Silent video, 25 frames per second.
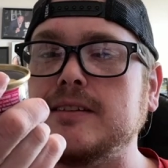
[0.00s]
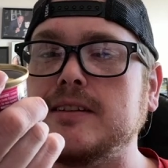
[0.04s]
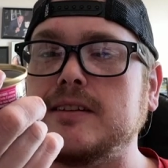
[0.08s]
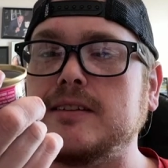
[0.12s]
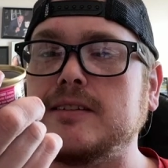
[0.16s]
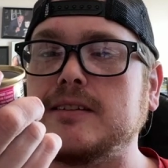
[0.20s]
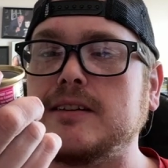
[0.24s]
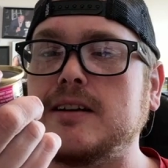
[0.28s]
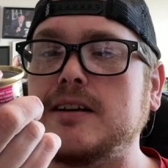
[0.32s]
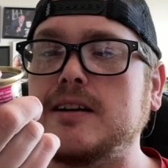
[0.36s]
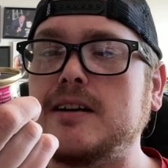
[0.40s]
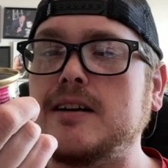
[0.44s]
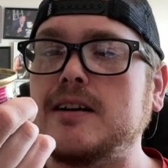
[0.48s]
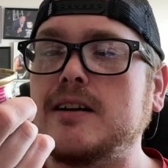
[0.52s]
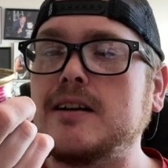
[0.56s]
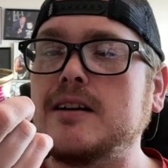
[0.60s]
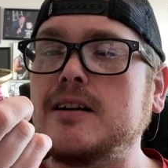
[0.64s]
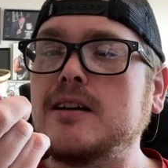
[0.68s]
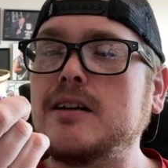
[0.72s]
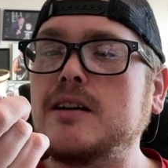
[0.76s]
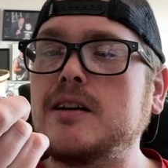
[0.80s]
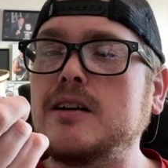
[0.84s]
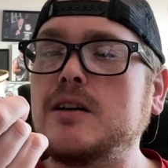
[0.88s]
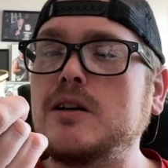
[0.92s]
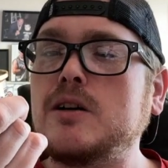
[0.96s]
is a
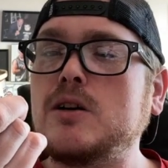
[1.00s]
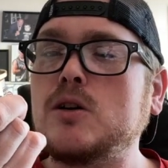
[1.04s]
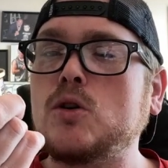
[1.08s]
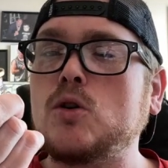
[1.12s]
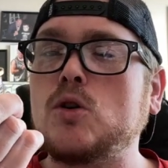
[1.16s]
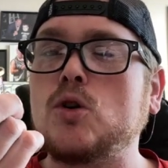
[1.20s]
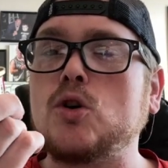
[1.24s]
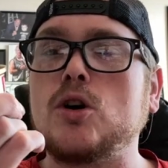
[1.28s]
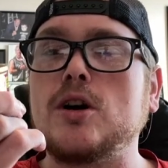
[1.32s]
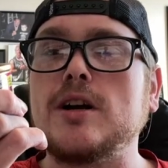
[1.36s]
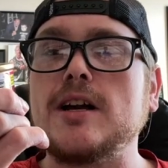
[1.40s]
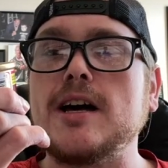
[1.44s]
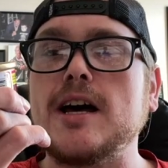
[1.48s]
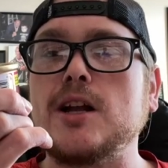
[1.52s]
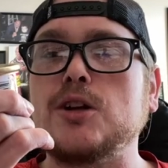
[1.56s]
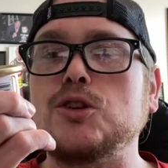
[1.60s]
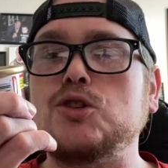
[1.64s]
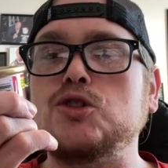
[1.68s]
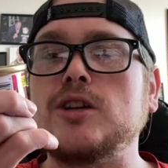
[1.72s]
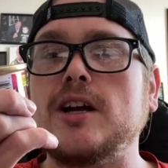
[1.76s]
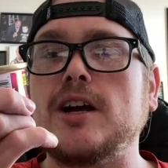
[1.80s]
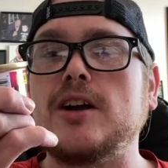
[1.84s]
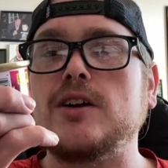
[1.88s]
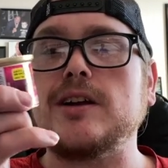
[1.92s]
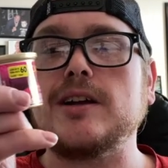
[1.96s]
Coronado
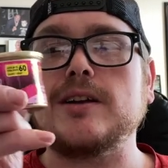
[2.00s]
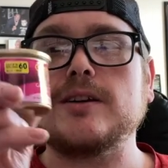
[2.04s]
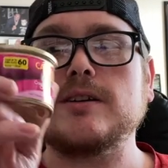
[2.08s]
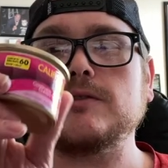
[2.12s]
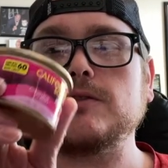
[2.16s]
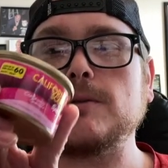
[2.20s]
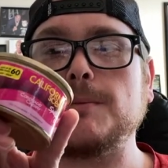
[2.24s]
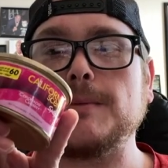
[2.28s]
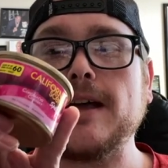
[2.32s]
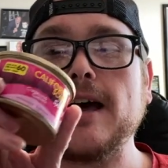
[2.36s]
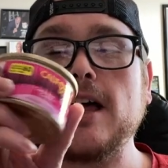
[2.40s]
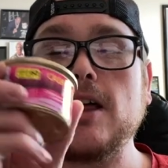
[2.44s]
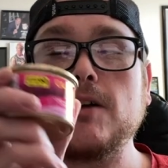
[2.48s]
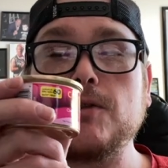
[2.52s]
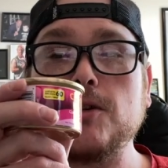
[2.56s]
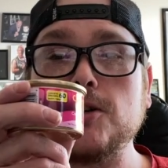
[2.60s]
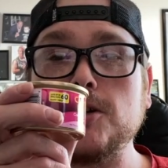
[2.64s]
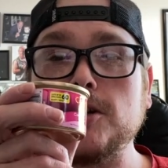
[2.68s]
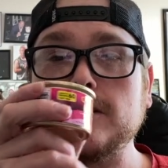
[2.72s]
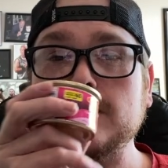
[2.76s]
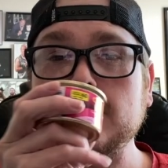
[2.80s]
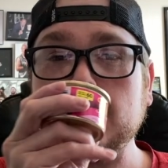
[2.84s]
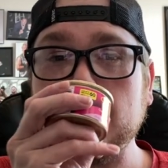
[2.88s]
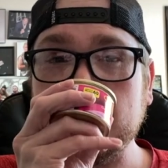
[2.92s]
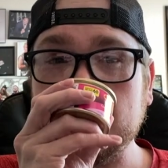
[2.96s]
Cherry from
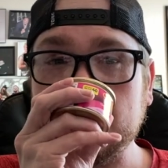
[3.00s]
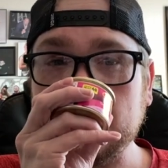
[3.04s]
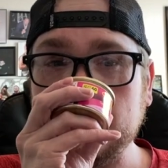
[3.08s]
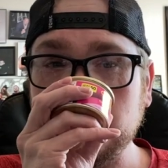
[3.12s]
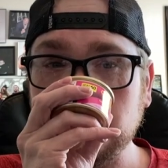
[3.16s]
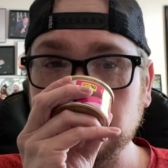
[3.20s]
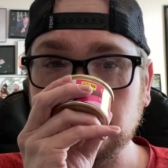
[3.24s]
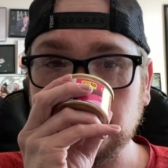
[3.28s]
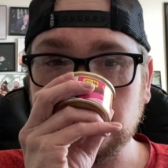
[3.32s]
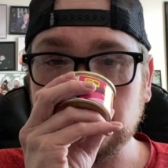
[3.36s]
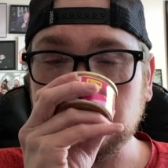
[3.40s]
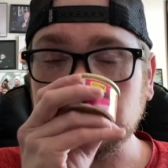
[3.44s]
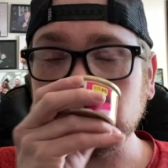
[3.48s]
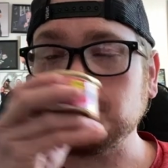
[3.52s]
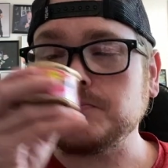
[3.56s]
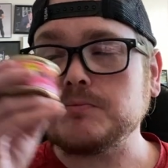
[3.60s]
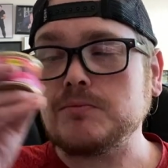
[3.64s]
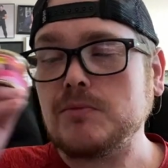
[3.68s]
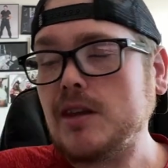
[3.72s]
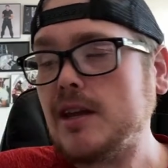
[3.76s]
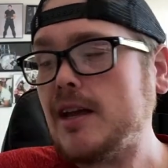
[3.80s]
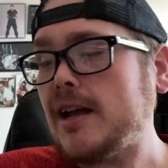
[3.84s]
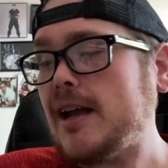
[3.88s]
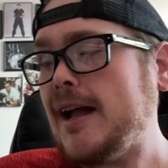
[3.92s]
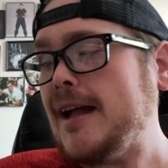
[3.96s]
California Scents.
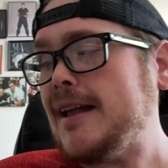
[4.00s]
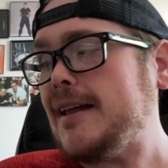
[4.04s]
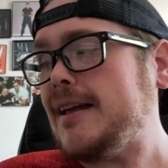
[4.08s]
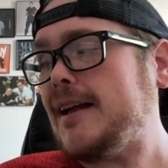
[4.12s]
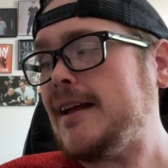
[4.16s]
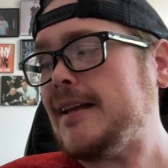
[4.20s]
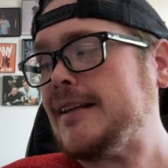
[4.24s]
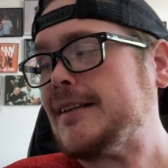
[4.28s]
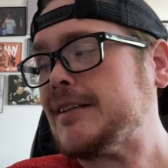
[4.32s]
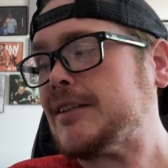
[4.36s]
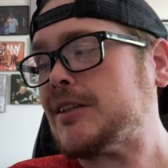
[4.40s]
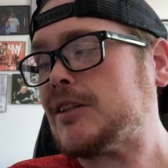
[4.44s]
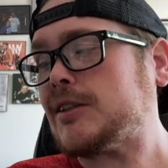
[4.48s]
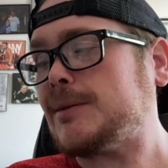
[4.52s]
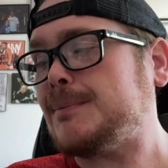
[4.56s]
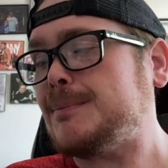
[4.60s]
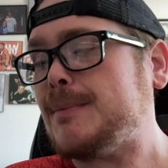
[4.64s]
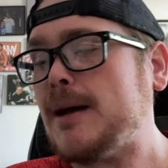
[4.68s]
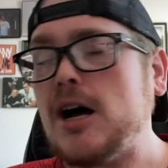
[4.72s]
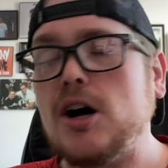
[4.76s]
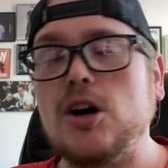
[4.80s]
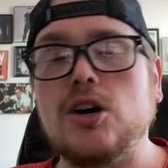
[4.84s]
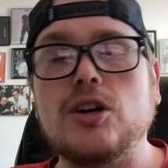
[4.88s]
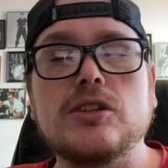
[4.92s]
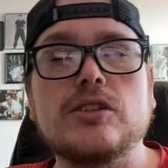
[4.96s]
It
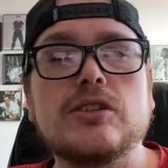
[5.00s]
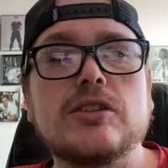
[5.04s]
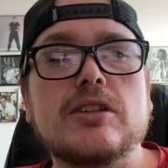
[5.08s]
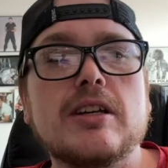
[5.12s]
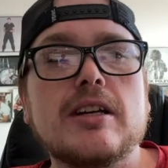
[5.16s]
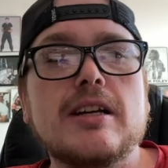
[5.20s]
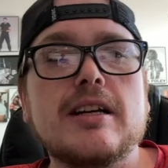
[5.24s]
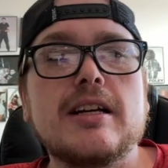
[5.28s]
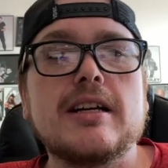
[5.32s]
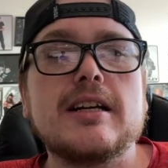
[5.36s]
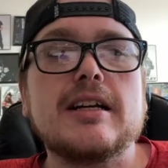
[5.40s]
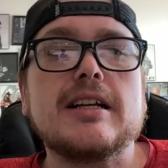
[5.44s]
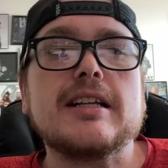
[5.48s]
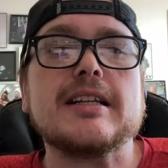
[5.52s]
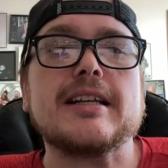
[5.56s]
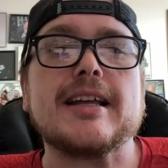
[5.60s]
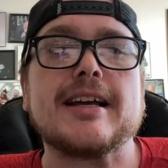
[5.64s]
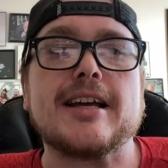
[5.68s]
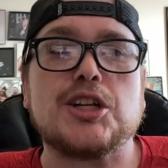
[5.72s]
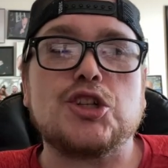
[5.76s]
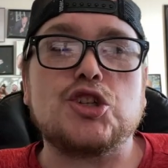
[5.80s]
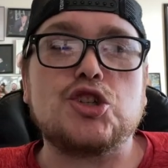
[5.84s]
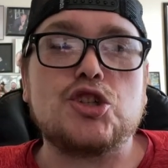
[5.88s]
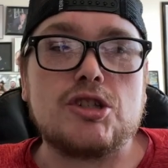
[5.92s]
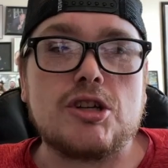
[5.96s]
smells
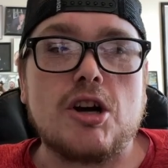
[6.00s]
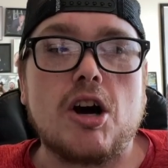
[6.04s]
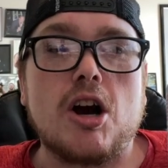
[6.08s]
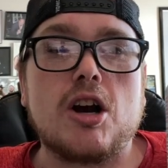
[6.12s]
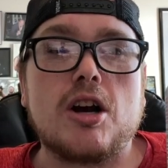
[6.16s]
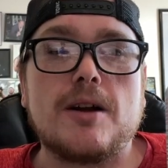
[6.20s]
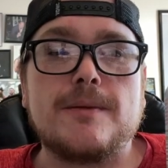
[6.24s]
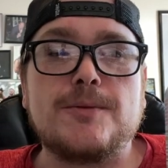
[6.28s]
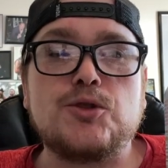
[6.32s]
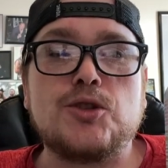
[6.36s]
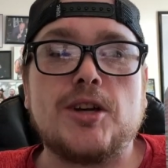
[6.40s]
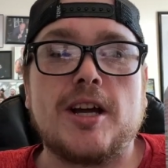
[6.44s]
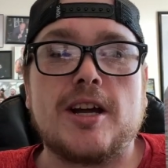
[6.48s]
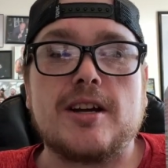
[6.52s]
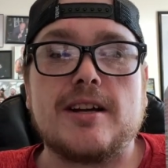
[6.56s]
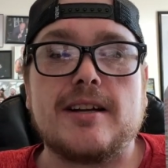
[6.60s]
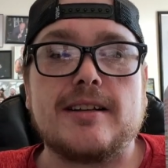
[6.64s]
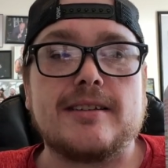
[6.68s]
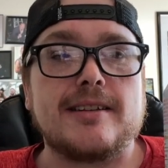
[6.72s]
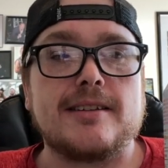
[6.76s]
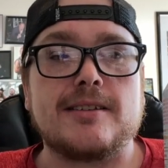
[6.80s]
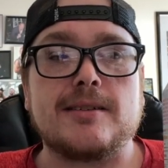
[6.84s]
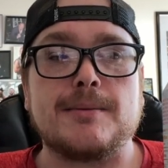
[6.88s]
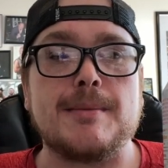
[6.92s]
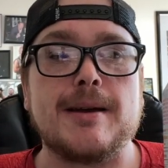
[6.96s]
like a jar of
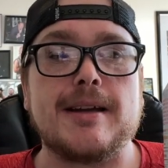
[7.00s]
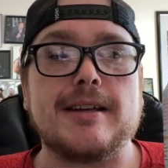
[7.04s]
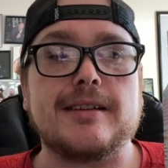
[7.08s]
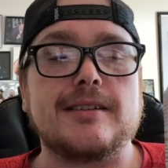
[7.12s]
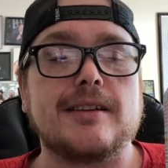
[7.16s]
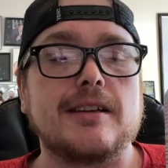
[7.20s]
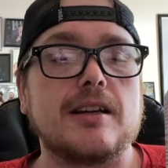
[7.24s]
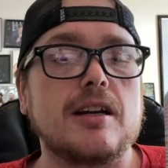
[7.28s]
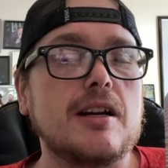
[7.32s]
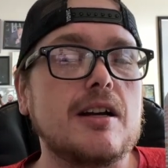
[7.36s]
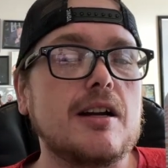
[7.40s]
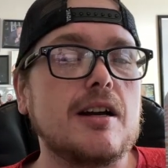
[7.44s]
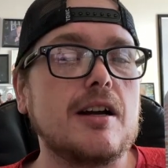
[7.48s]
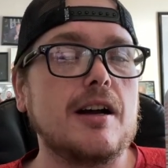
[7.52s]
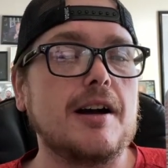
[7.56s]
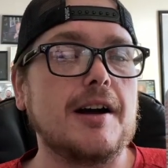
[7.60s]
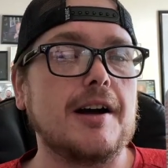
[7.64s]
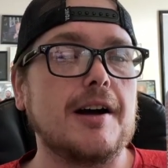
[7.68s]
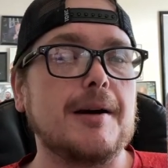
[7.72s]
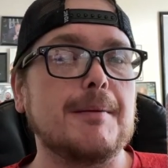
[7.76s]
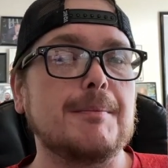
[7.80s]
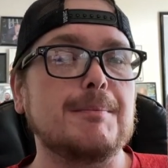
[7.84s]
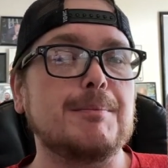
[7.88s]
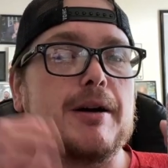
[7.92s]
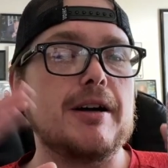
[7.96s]
cherries. It's amazing.
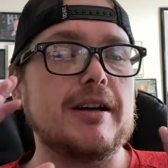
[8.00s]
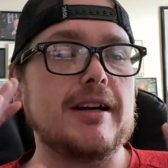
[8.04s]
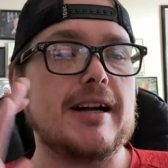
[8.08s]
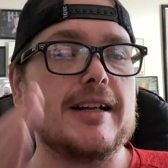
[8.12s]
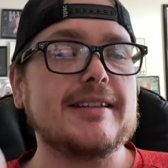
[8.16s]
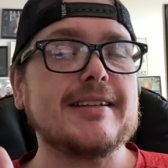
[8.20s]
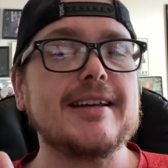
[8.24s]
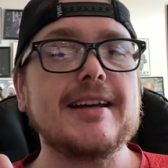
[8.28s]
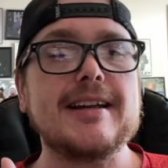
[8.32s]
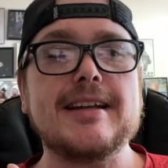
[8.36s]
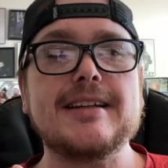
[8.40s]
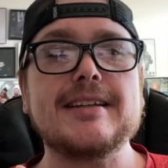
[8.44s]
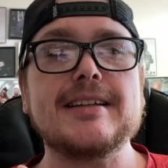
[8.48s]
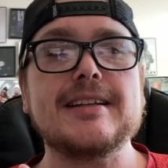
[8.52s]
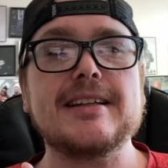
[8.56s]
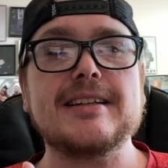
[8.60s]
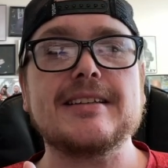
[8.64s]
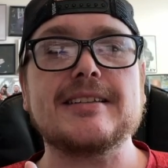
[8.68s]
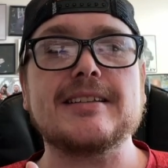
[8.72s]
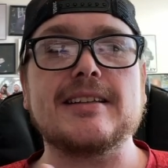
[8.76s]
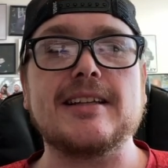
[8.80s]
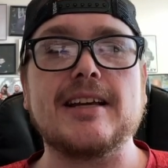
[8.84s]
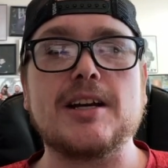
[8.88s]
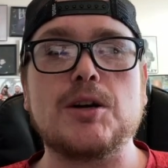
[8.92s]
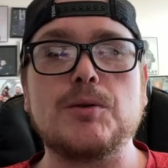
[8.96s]
But let's get into
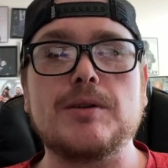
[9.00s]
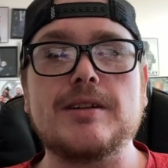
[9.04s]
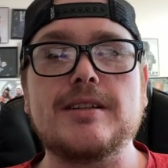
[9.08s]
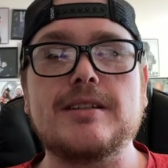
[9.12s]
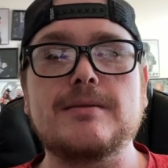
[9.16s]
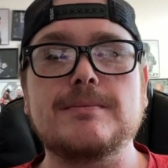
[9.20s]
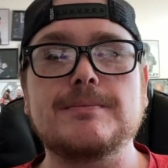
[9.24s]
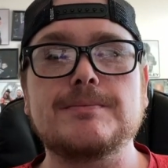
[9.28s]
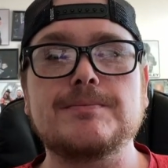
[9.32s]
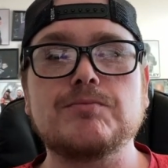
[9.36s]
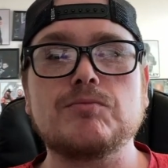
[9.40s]
this liquid.